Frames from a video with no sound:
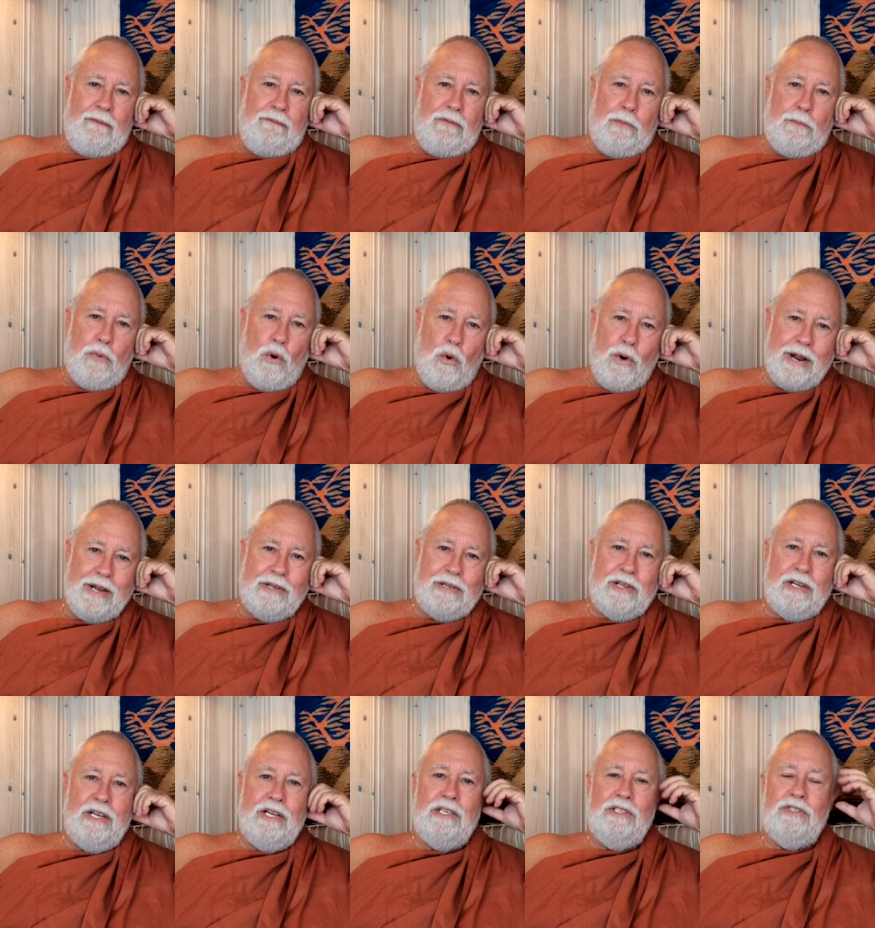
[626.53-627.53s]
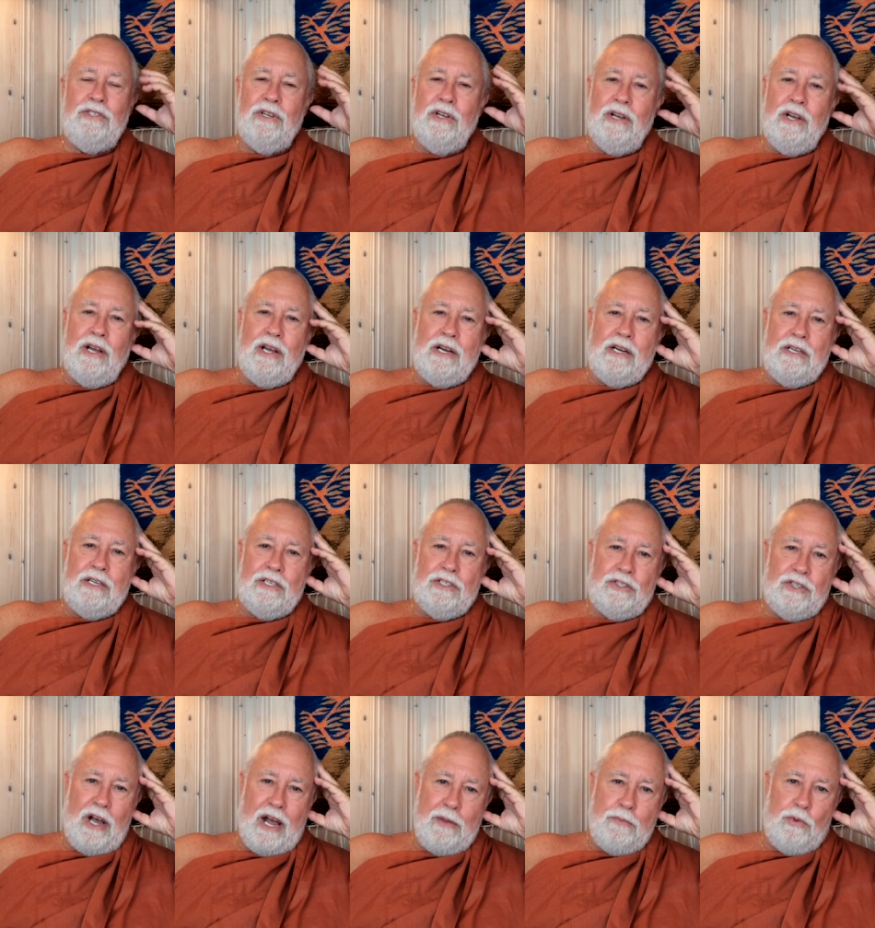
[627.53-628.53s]
The point is
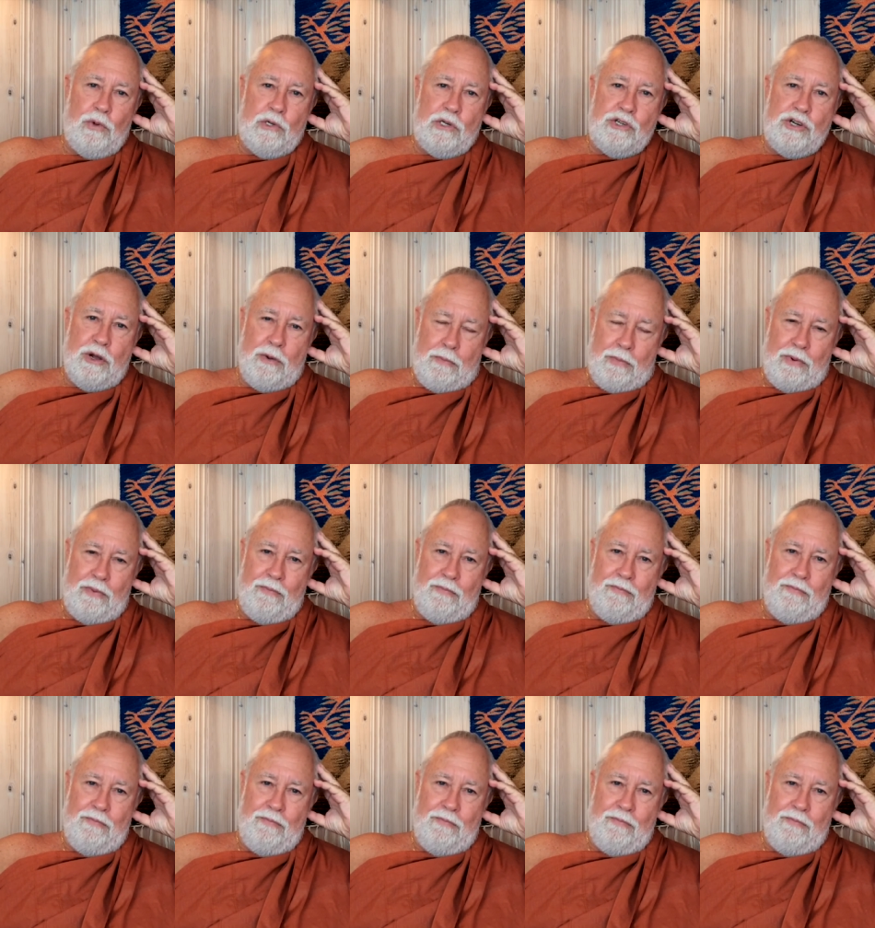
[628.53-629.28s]
discipleship